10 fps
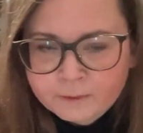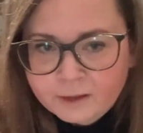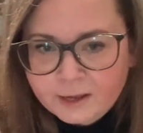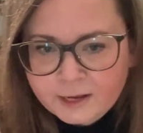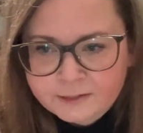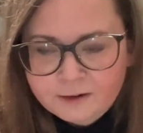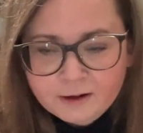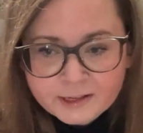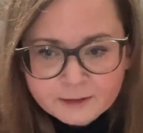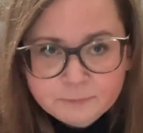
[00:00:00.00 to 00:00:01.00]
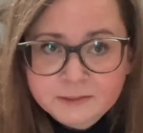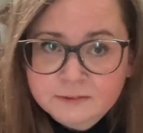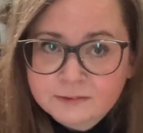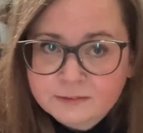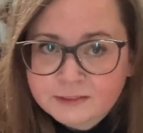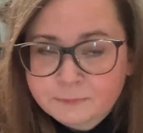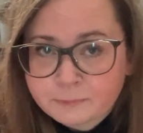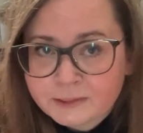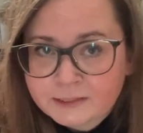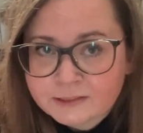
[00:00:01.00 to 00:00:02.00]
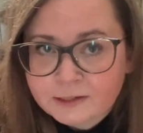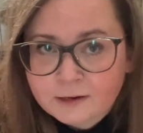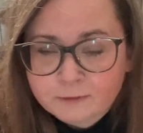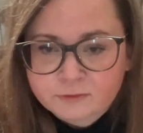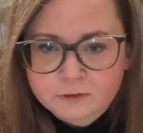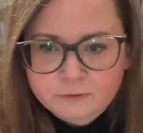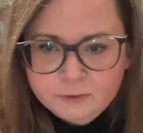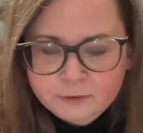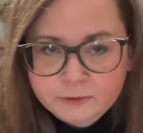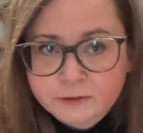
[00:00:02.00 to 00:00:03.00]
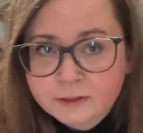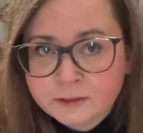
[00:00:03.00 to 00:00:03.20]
And I have been dipping in and out of her